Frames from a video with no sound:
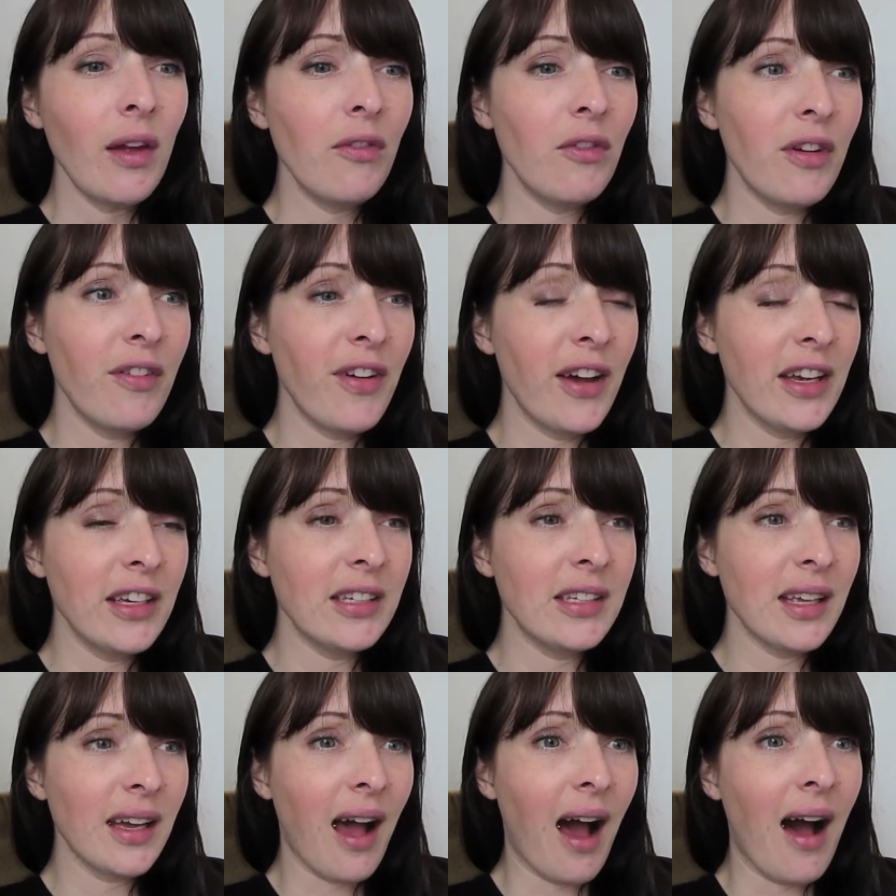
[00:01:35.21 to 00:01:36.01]

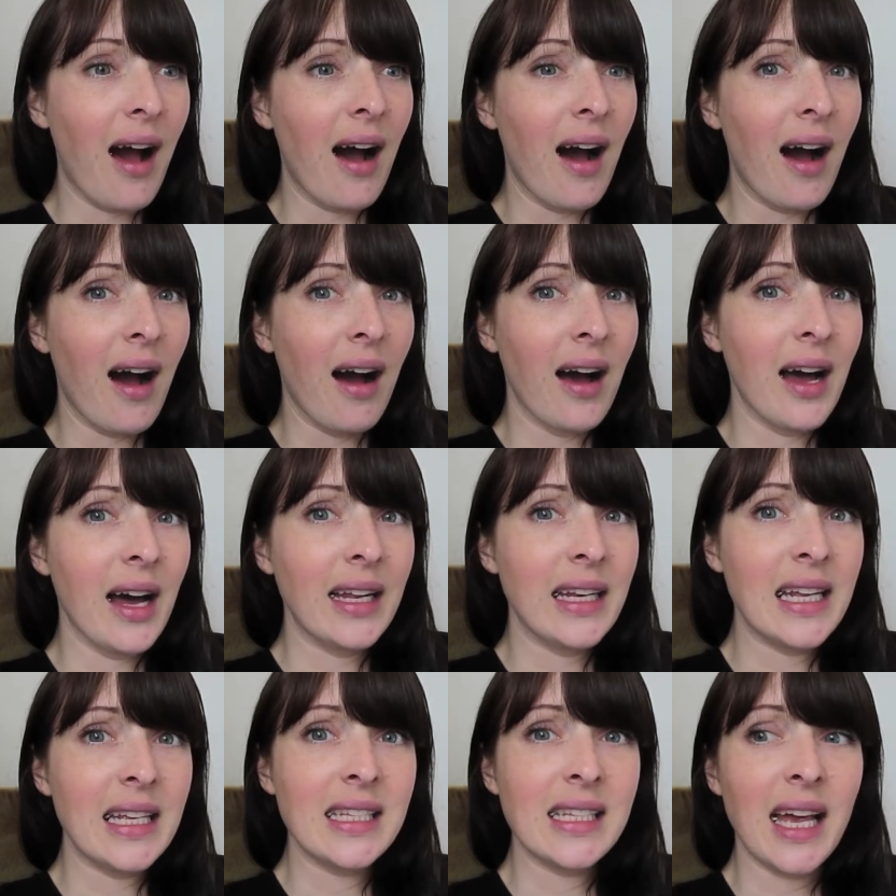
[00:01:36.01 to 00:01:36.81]
Reversed the car,
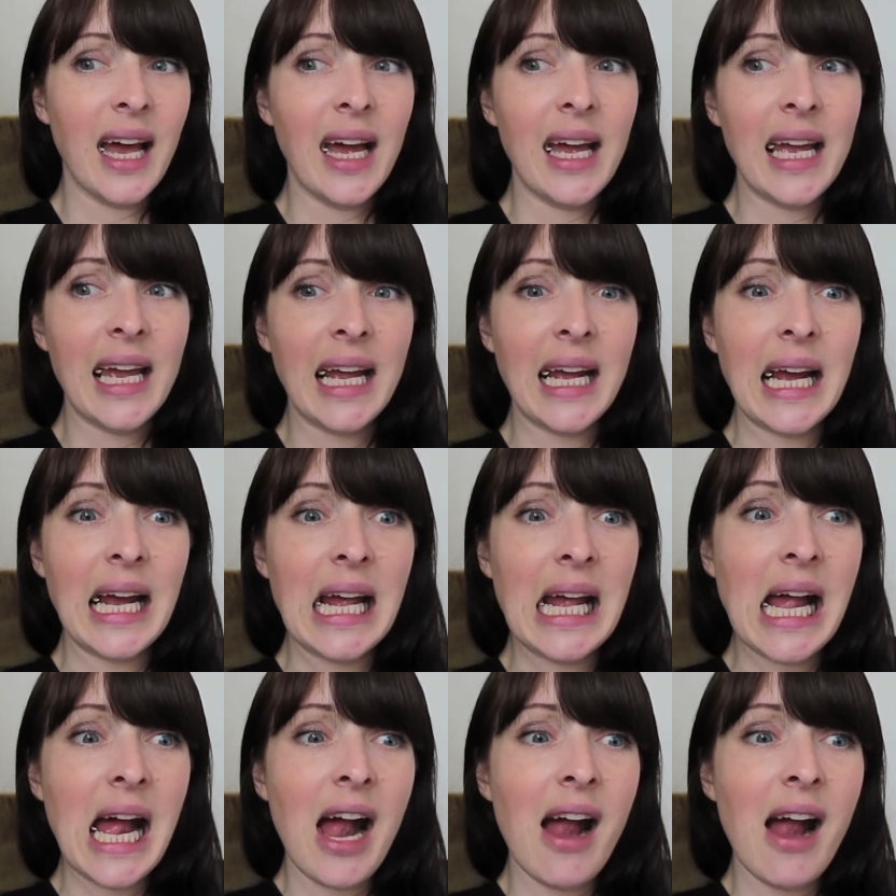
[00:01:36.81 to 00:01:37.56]
and it's like,